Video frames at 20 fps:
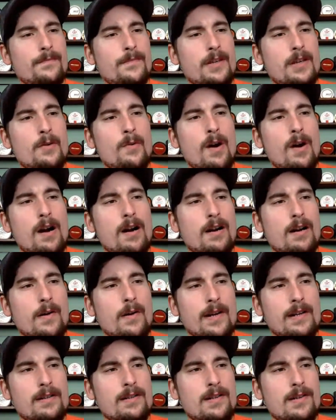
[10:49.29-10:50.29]
you are
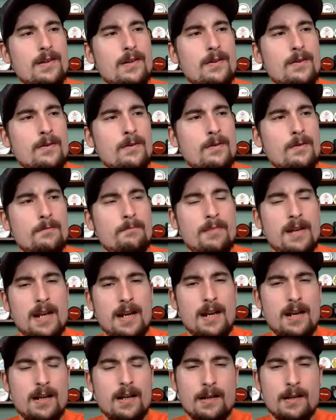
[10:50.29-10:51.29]
going to
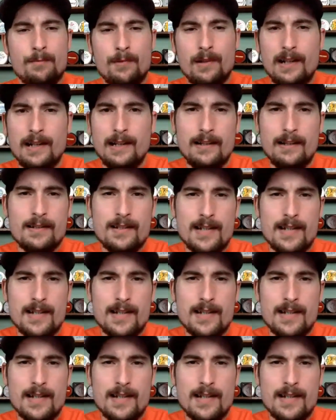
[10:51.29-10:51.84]
be completely